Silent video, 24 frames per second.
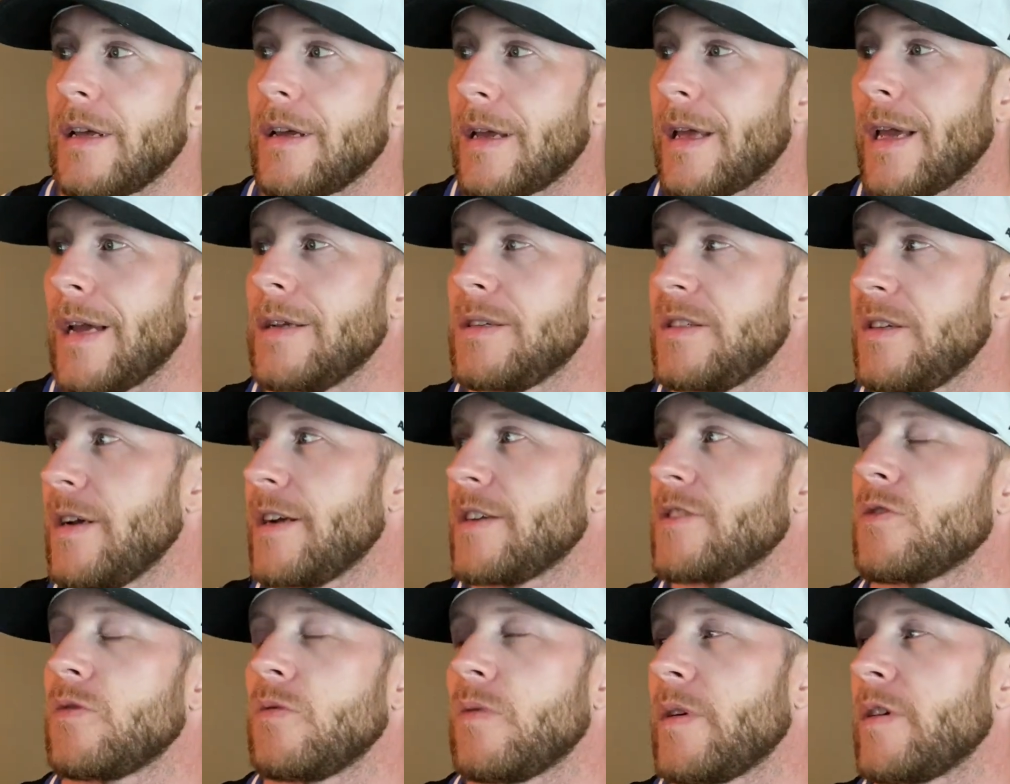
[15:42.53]
In case you
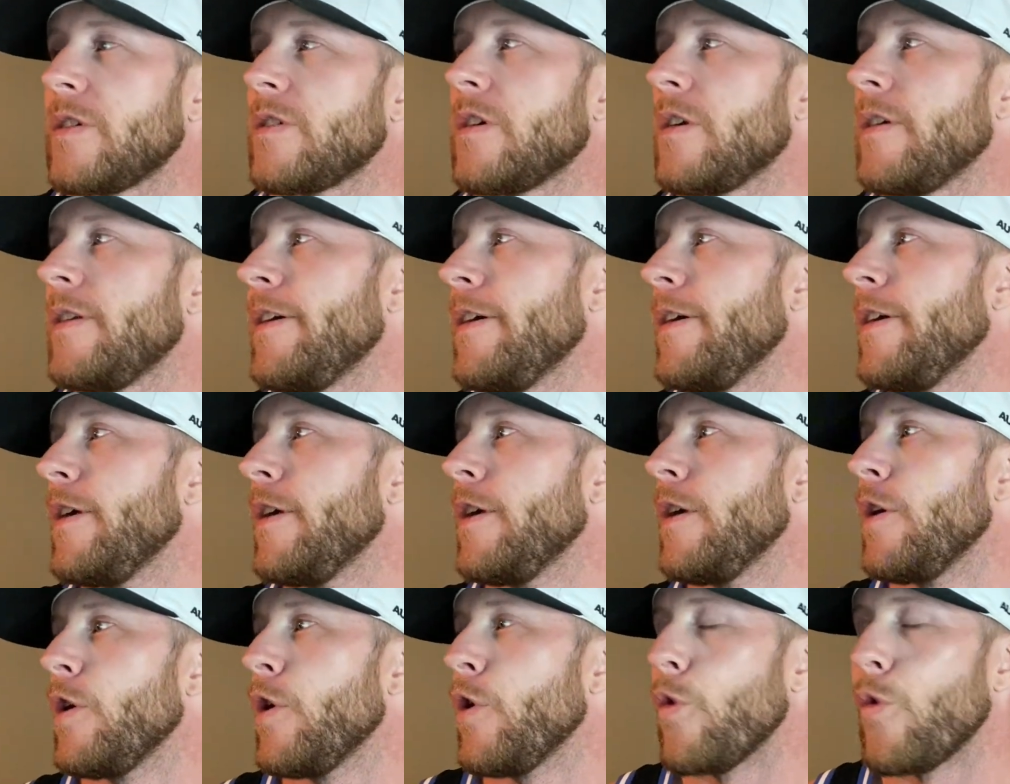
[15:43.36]
guys are wondering
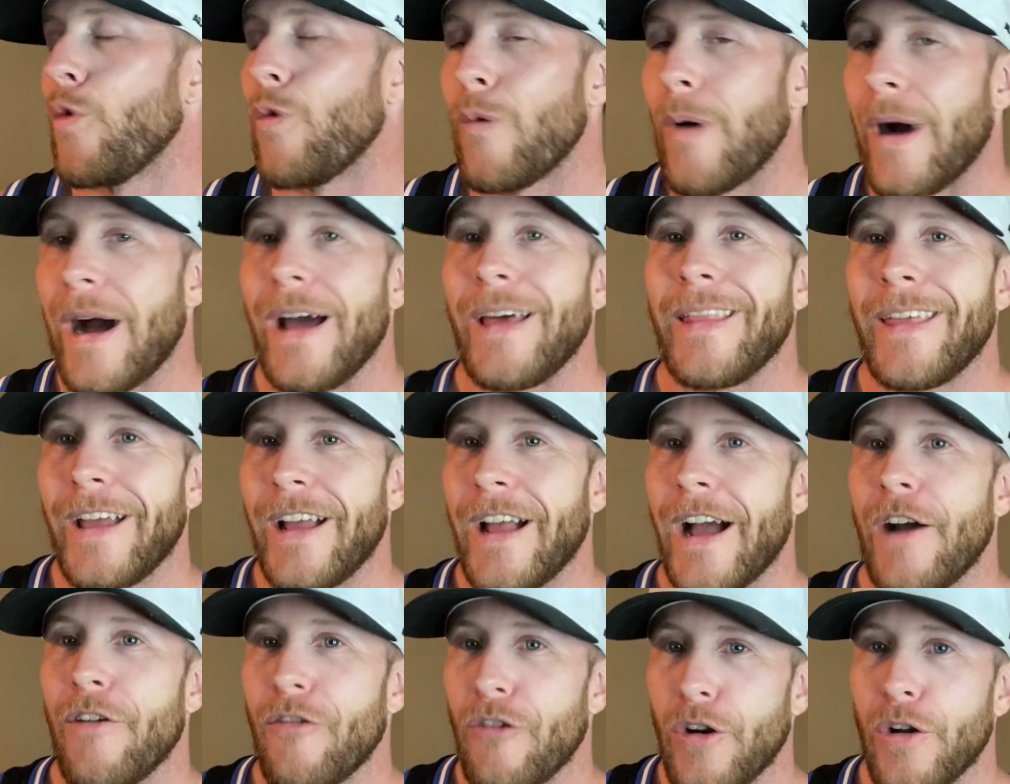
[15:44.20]
why they
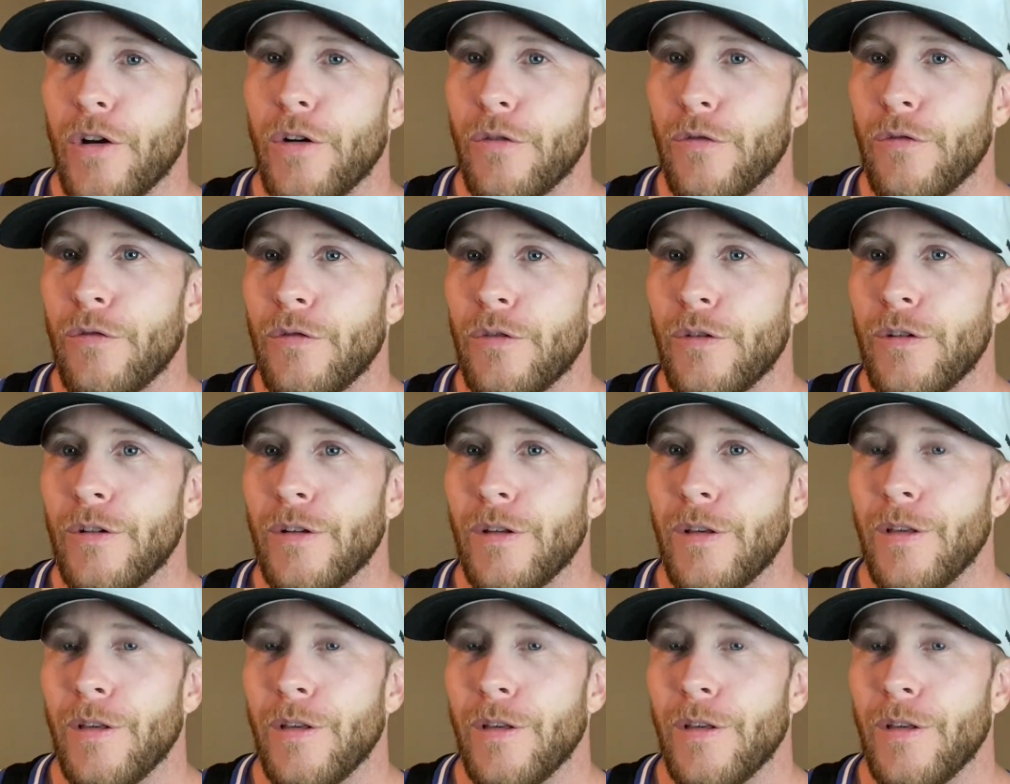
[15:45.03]
got rid of